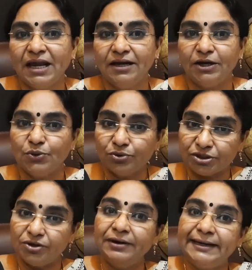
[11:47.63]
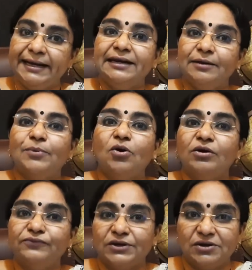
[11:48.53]
Now you should not take it up all
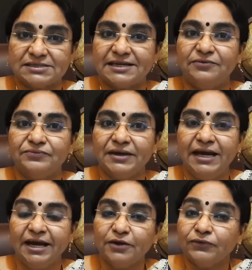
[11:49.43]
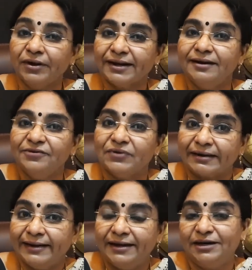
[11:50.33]
for yourself. If you are really
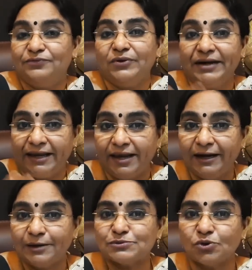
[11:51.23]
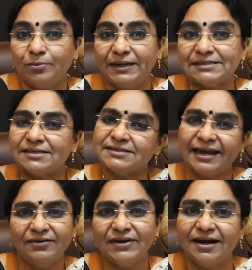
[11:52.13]
worried and if you are taking it up so much, the
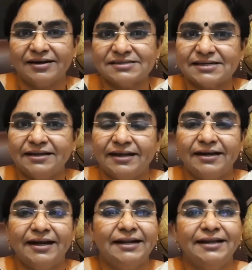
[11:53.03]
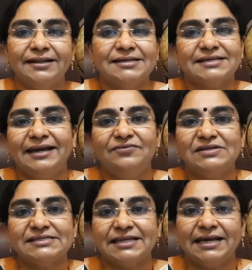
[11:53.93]
child will understand that, and then the child
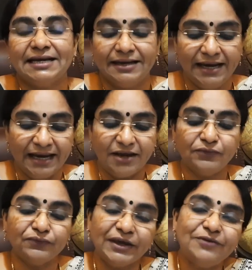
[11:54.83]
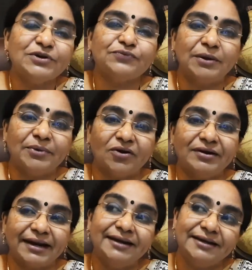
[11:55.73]
will think, even if I am not
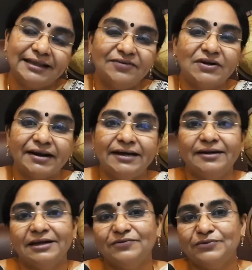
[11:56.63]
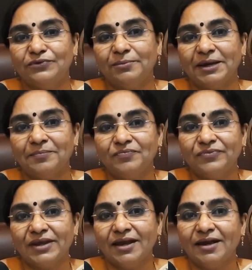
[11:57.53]
writing, they will write and give it for me.
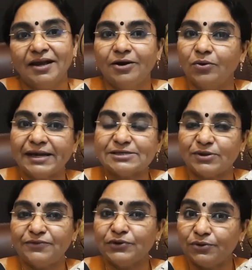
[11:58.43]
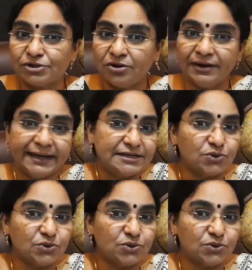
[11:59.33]
Okay, so therefore you should not get